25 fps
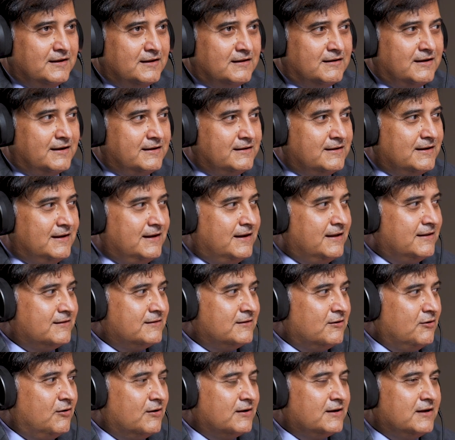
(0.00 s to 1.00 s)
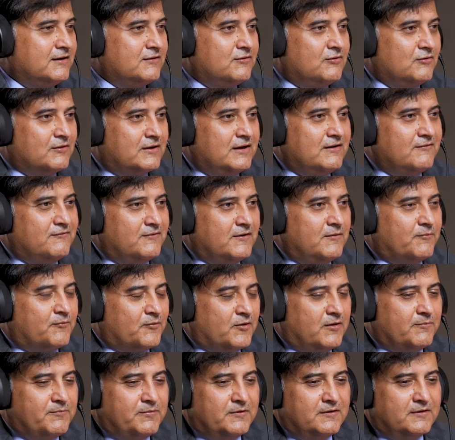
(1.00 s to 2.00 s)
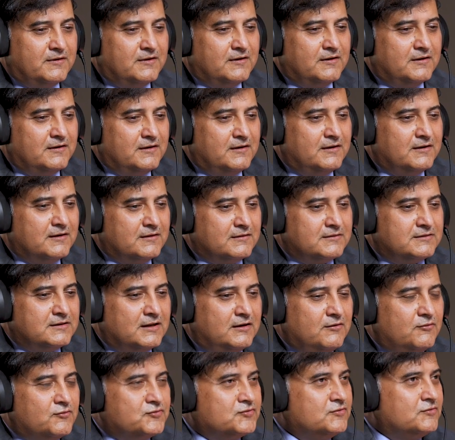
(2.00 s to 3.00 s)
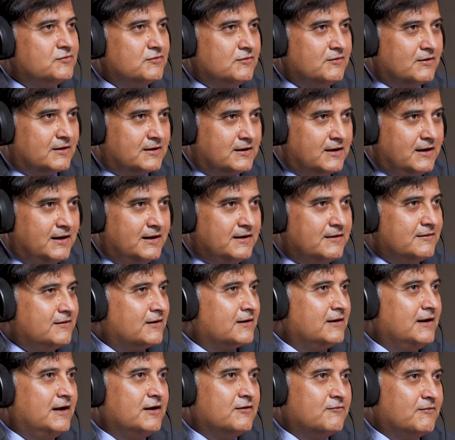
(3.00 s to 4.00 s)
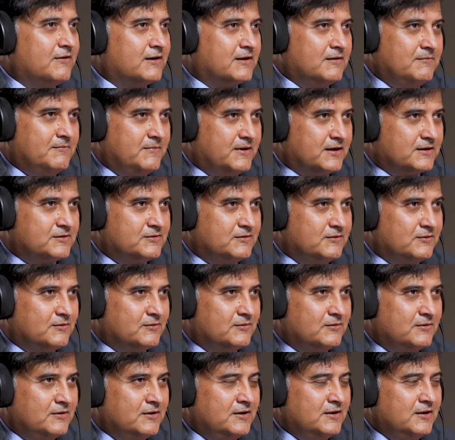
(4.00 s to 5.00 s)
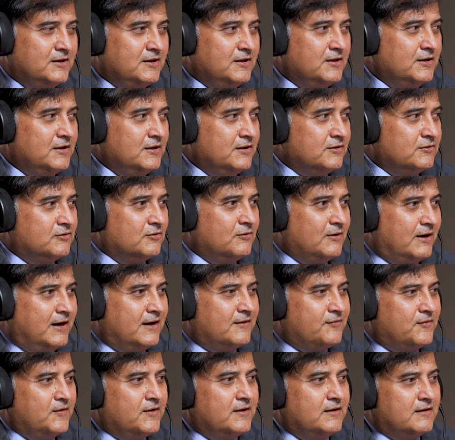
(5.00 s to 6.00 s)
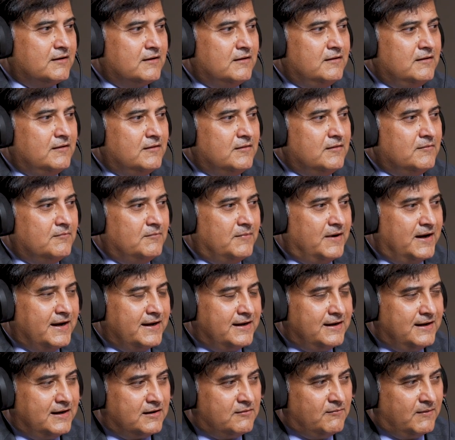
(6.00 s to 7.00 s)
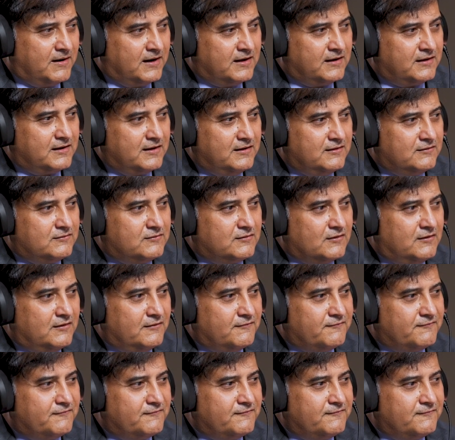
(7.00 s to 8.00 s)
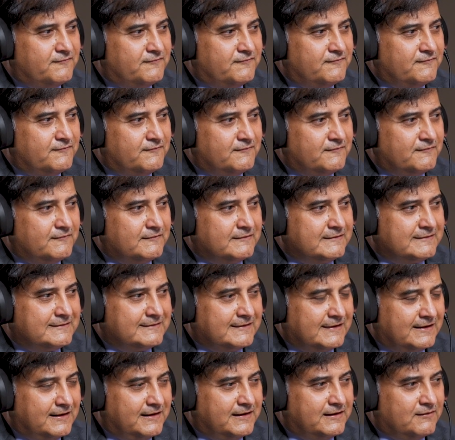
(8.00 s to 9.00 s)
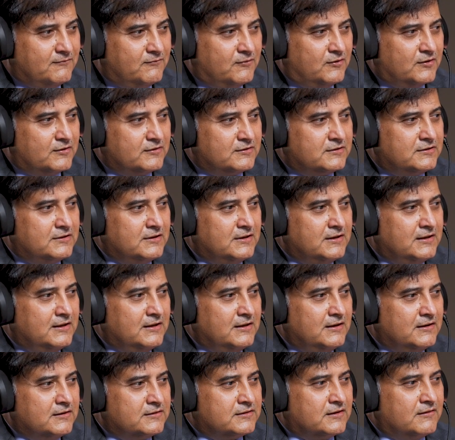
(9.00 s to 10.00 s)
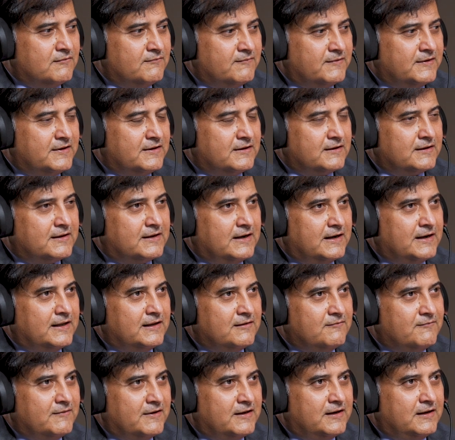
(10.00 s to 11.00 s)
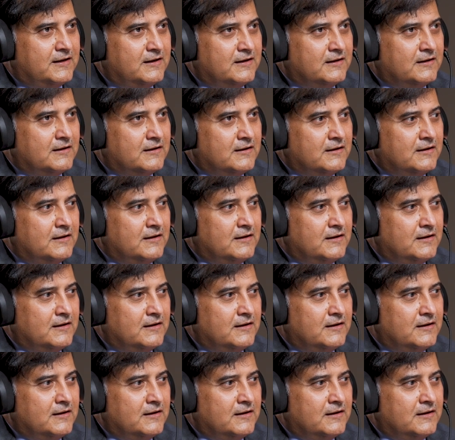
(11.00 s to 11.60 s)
right? As long as you give a proper solution to your clients, the clients will come back to you. So I think my advantage of selling was somewhere getting very